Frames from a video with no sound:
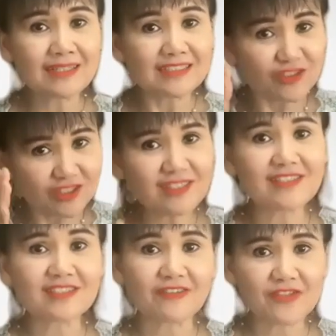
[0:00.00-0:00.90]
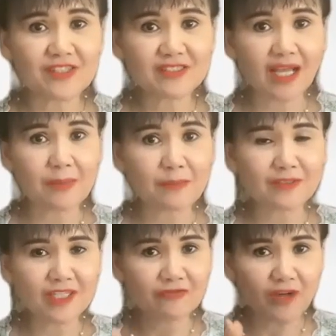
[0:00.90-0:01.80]
she is a first timer.
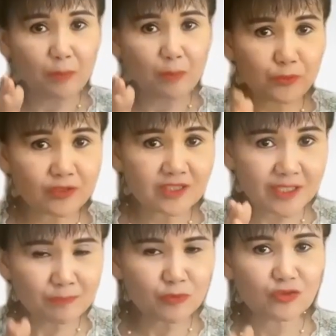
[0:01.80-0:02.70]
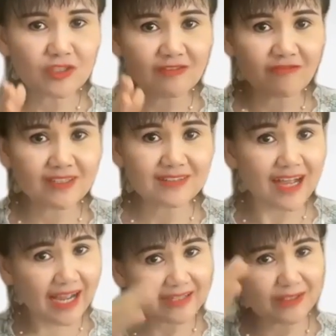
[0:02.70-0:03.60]
If I put him to invite the
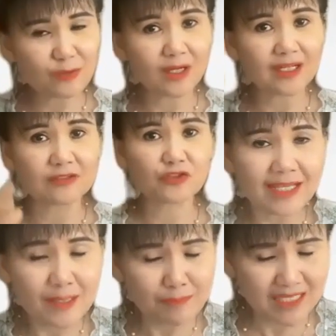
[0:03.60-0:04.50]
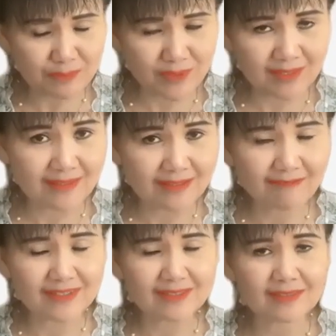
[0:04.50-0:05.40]
higher one, he might be
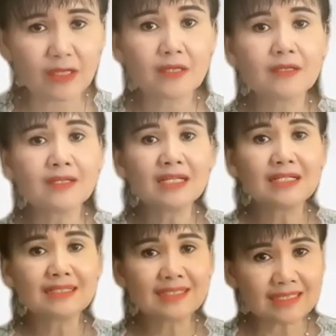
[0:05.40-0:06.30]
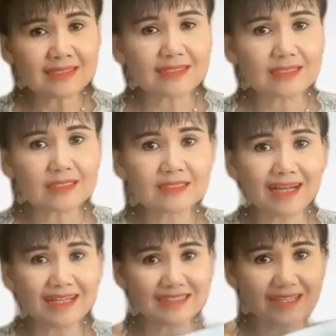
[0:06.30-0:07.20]
nervous. Nonetheless,
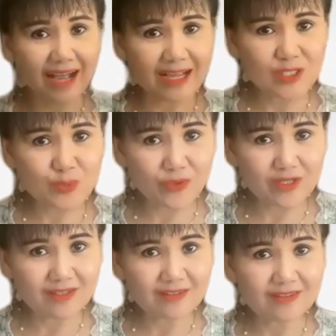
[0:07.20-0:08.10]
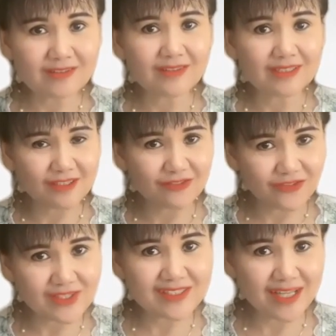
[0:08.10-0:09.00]
as an icebreaker, you are the
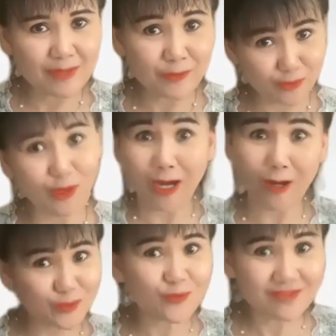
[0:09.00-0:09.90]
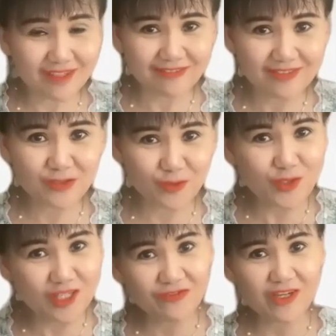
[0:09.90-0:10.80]
first timer. You are also nervous. So
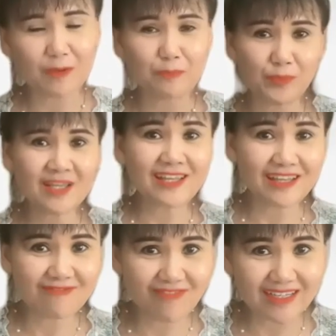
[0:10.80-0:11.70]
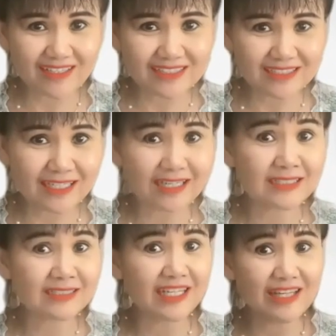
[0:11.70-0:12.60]
if you are being invited
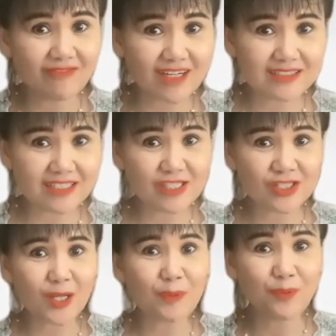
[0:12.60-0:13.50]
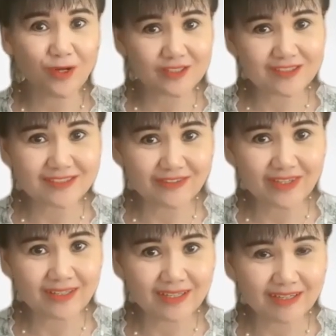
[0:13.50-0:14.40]
and the invited is not positive
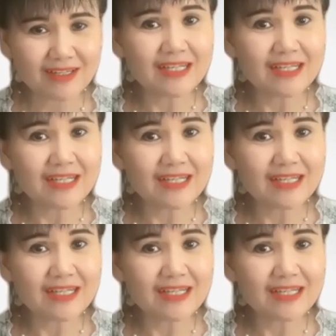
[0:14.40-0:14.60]
enough,